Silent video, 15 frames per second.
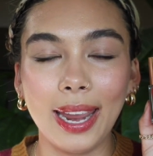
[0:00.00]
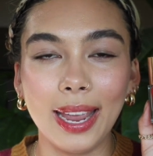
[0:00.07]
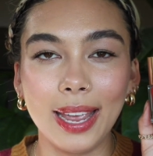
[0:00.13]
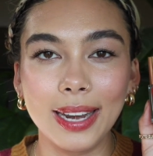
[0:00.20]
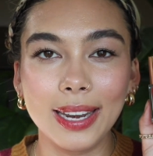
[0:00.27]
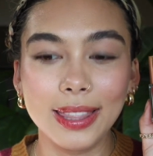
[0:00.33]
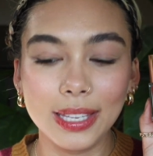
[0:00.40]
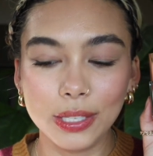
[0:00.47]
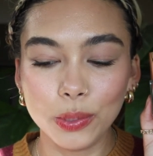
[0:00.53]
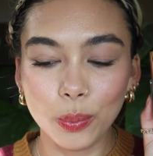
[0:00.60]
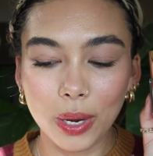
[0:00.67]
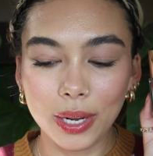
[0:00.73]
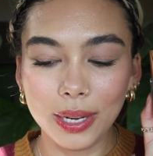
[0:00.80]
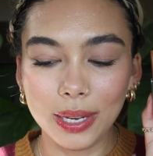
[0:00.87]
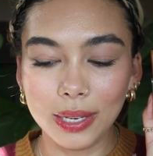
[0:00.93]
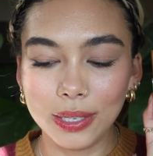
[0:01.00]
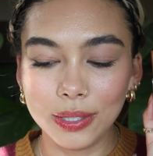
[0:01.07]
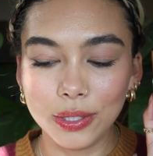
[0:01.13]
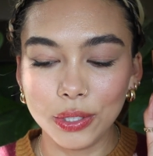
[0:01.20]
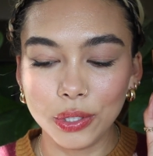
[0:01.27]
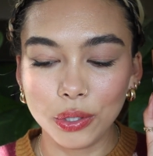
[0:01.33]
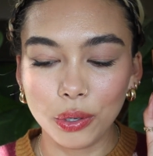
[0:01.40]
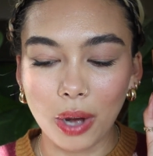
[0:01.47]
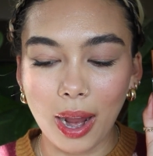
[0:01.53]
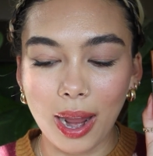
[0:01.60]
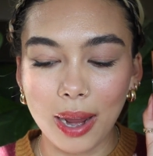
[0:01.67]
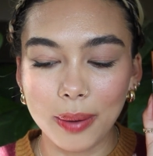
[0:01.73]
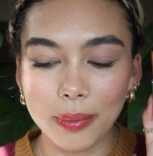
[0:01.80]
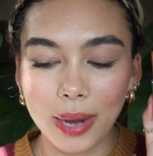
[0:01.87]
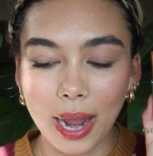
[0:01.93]
And this one is
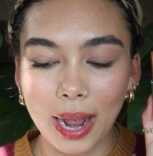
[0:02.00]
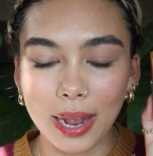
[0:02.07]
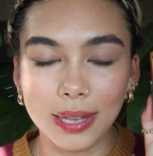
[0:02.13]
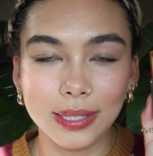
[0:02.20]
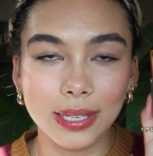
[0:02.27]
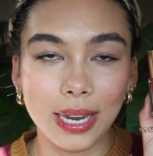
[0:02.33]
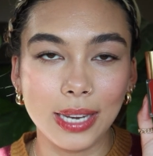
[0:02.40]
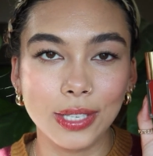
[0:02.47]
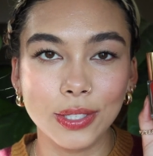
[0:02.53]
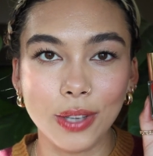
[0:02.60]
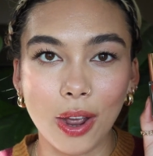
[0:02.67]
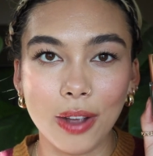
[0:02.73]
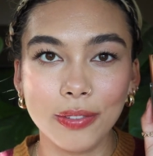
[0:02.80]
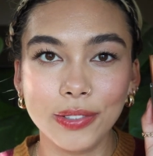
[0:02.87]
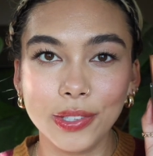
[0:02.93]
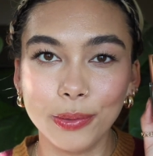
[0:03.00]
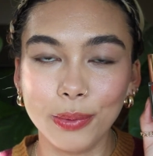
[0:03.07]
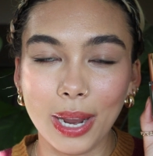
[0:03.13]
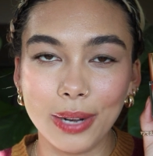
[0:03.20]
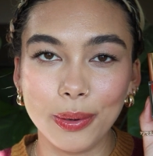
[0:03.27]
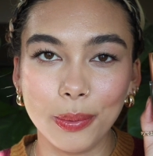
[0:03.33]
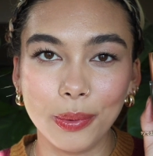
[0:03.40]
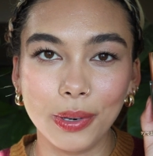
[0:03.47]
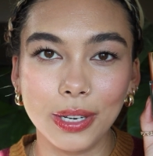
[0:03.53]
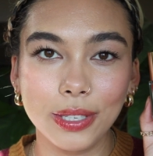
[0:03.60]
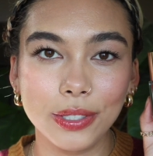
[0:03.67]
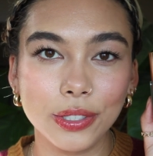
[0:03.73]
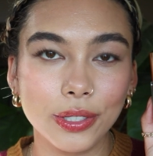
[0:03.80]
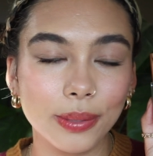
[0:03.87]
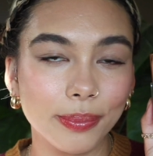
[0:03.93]
described as a soft red
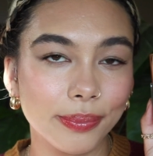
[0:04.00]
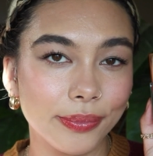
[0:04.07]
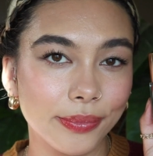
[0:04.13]
orange.